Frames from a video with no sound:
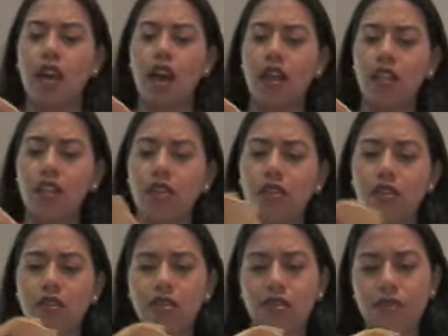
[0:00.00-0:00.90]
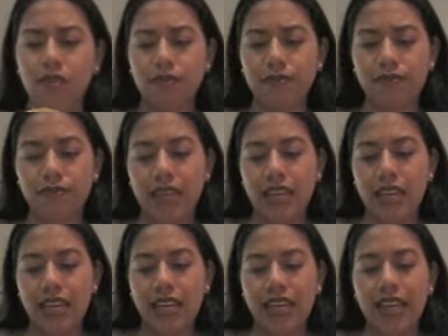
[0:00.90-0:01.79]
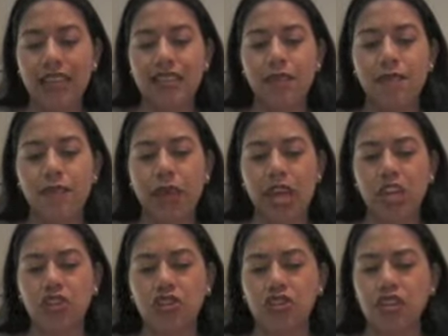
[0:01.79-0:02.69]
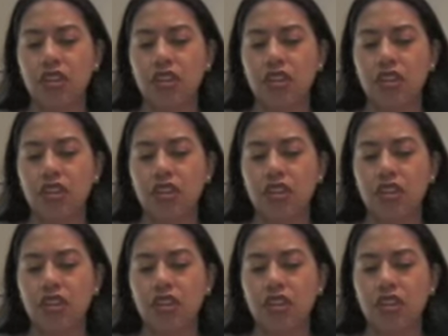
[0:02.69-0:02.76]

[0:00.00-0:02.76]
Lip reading: color, it's a beige